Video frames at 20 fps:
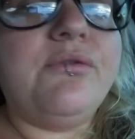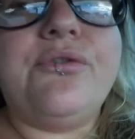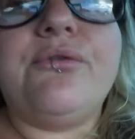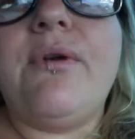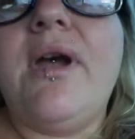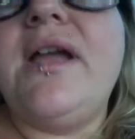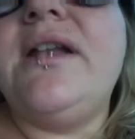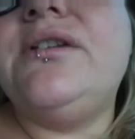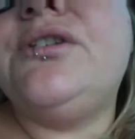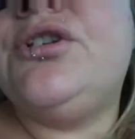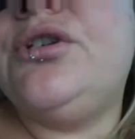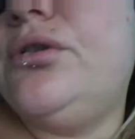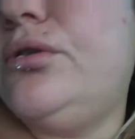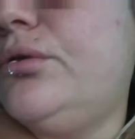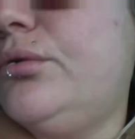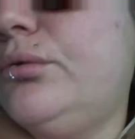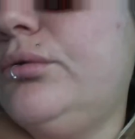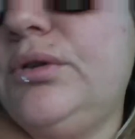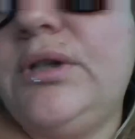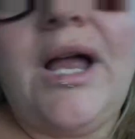threatened
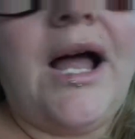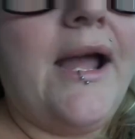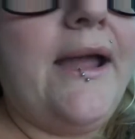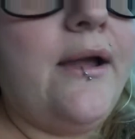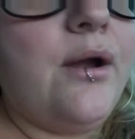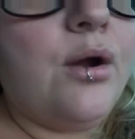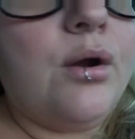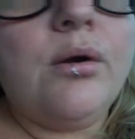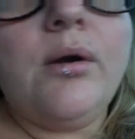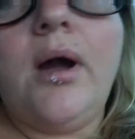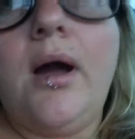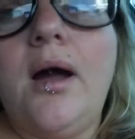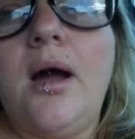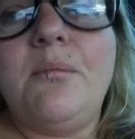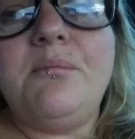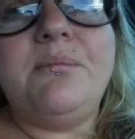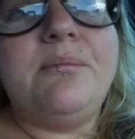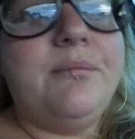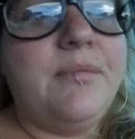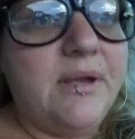to light her up,